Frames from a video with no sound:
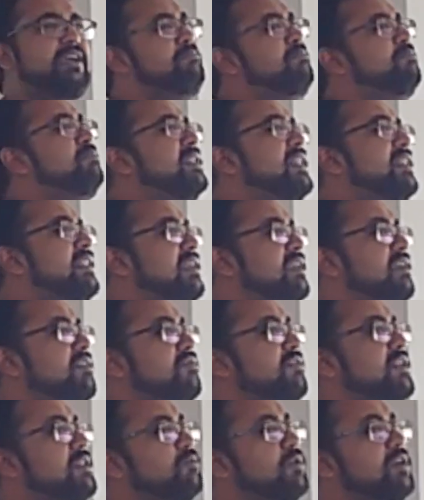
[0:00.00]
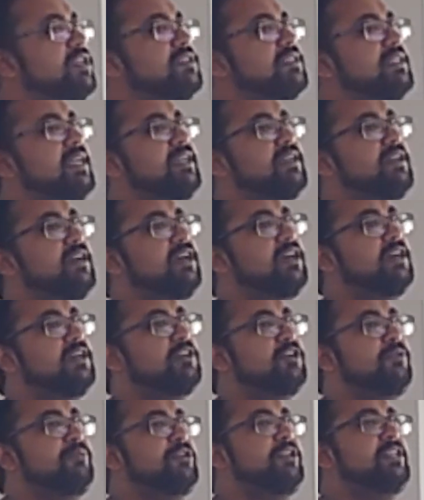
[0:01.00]
I believe it was like
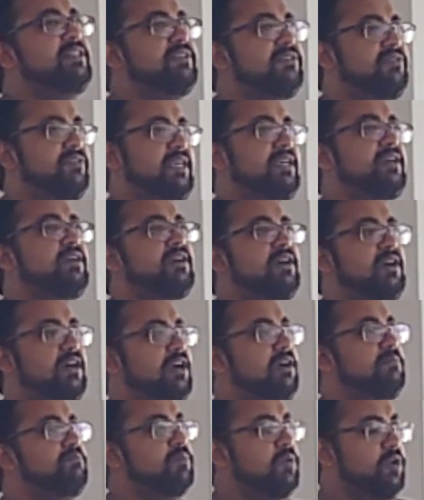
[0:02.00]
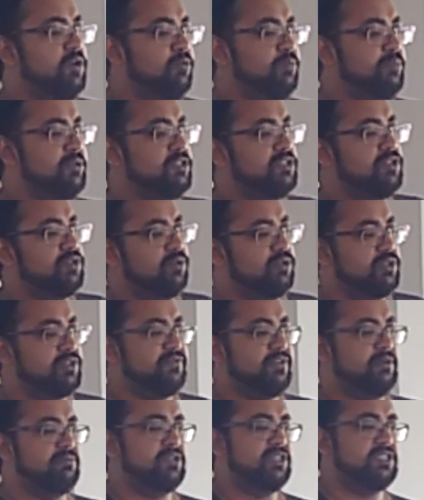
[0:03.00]
a community thing, open source
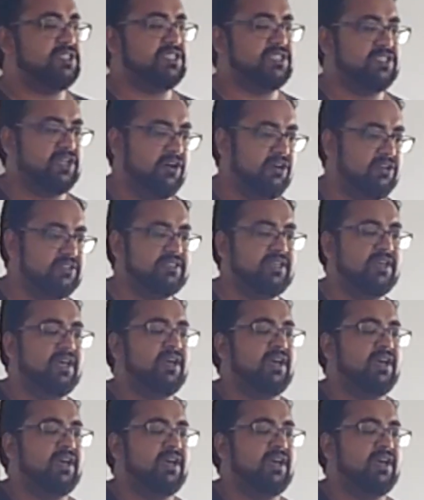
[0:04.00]
from the start.